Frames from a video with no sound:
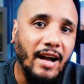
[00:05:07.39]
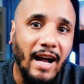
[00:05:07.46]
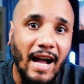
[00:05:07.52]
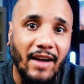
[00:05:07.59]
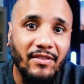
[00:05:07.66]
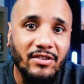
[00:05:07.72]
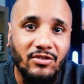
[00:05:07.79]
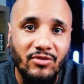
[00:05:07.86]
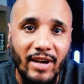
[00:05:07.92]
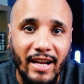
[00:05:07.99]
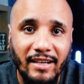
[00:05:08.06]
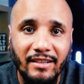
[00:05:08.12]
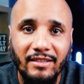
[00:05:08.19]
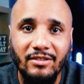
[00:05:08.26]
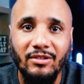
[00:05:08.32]
I haven't
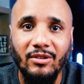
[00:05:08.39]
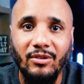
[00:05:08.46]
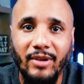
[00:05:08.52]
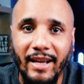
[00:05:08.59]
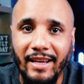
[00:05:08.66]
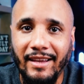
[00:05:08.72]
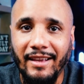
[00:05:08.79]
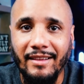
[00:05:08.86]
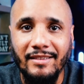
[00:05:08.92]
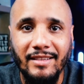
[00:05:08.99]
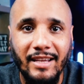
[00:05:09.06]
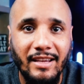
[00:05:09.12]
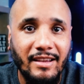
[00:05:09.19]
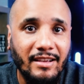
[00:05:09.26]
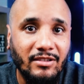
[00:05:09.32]
tried it, so I can't
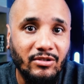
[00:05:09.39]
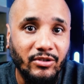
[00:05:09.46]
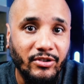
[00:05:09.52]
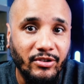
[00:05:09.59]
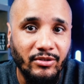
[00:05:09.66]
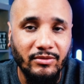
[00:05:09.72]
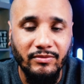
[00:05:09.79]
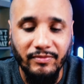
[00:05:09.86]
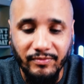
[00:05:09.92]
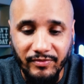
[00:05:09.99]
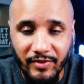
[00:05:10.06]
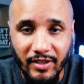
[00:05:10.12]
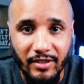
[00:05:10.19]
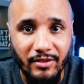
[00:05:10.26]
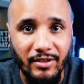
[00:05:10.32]
say yes or no,
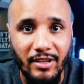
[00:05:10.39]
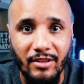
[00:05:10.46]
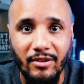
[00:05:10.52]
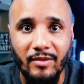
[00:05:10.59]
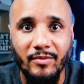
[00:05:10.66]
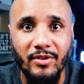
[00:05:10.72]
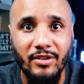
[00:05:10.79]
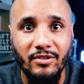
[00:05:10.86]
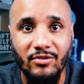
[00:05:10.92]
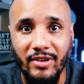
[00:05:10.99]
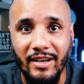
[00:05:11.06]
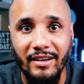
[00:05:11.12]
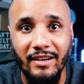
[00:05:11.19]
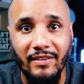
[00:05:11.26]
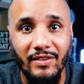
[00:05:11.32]
and neither I'm gonna
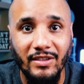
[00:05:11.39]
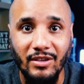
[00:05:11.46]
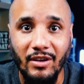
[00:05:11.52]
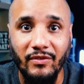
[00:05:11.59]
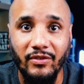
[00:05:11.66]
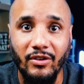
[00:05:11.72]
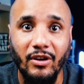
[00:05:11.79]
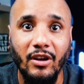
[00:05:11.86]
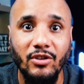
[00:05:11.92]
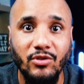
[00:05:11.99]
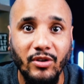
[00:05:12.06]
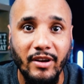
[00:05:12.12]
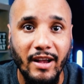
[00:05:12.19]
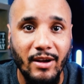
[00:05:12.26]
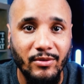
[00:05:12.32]
try to leave this on for
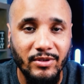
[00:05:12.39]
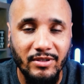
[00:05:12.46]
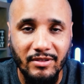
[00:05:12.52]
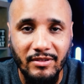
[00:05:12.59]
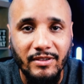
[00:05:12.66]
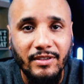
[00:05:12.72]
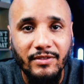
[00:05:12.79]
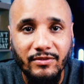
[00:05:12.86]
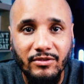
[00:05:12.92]
100 hours.